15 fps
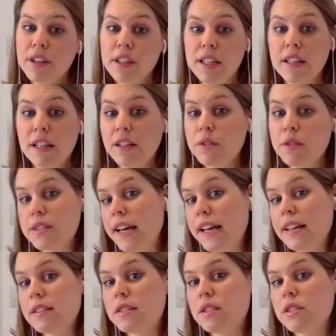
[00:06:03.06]
everything that you
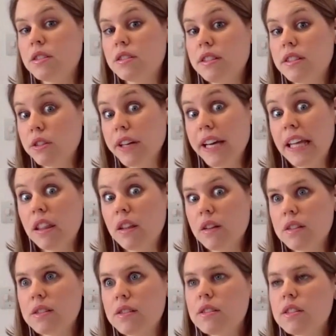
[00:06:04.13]
say is your your
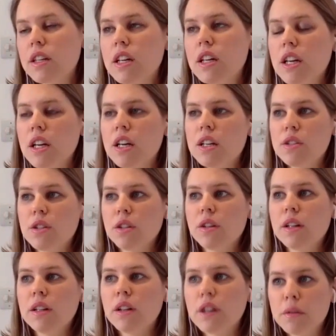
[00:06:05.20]
ethos
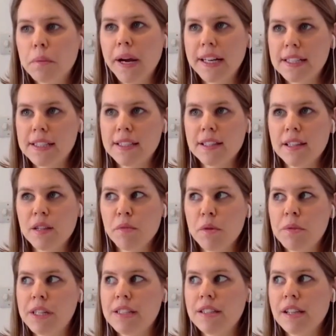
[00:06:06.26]
so a lot of practices at the
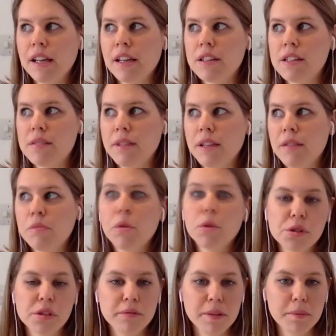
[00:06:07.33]
moment are saying to me
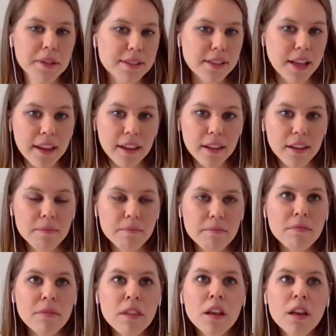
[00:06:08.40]
what should we be saying
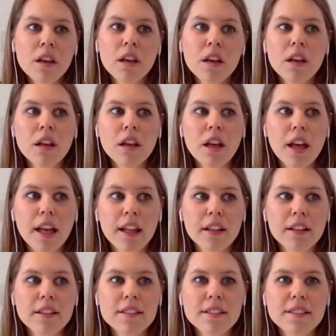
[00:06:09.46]

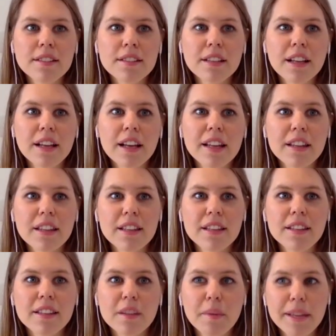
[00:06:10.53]
and I
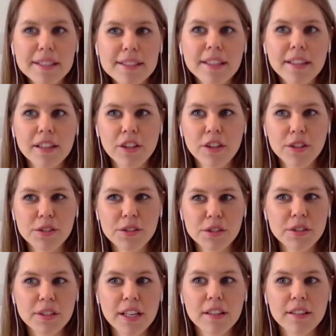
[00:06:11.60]
think the best thing that you can
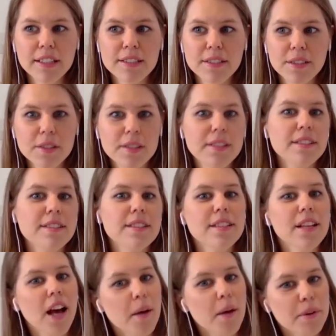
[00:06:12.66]
do now is use this as a
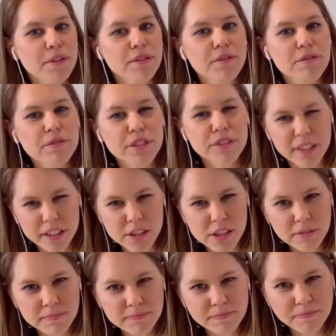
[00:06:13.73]
time of
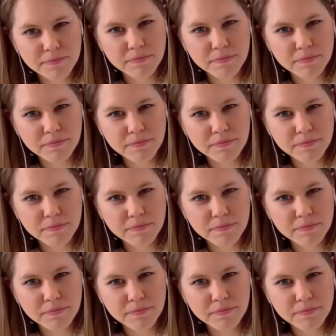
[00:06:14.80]
reflection.